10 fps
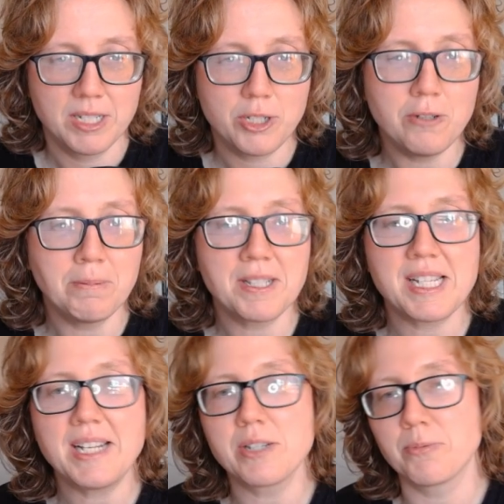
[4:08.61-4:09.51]
2 plus
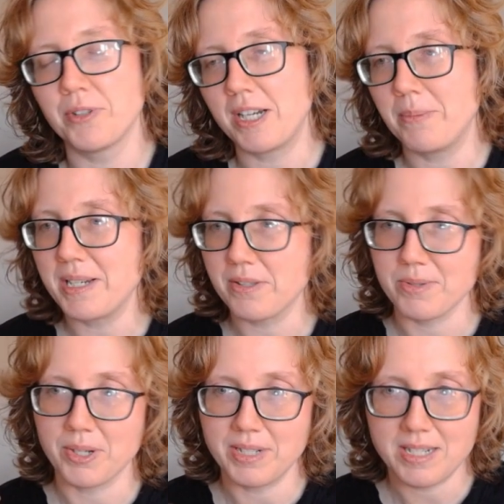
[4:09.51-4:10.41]
8 is ruled out because
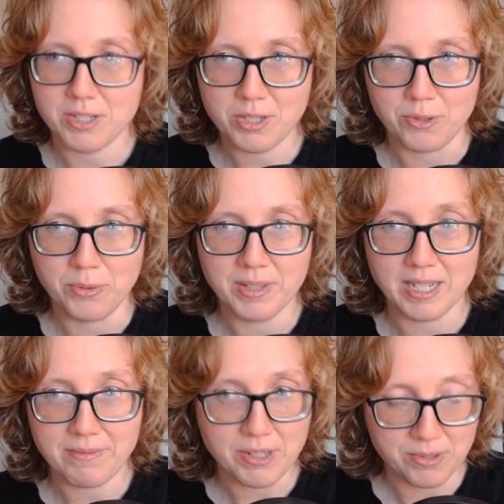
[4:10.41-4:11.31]
there's already a 2 that
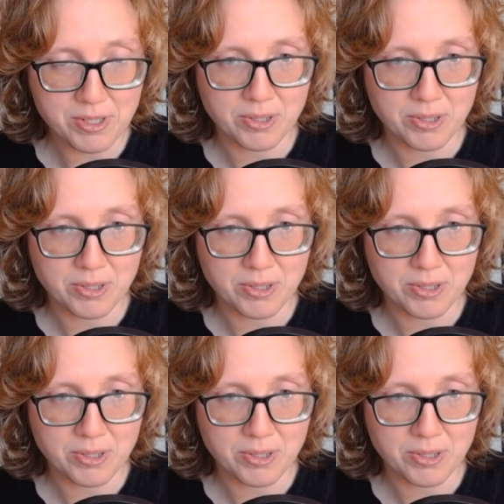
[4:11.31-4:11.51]
I've used,